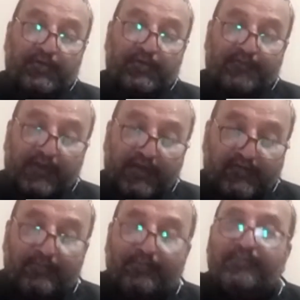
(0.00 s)
other
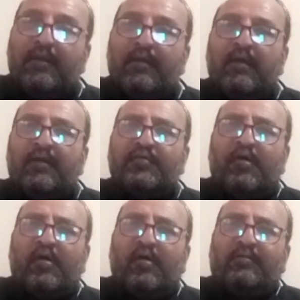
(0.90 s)
things in our
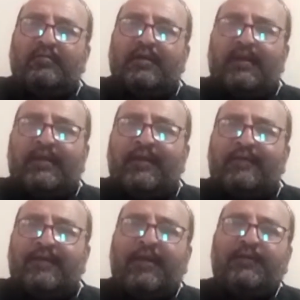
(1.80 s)
education system.
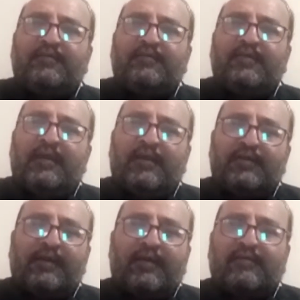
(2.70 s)
Equally
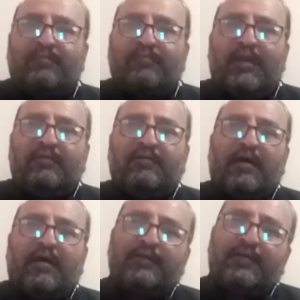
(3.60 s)
so for LIS
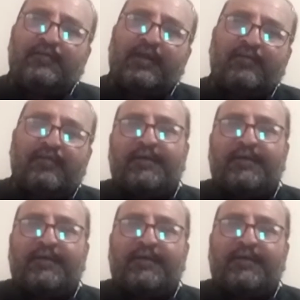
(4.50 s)
education.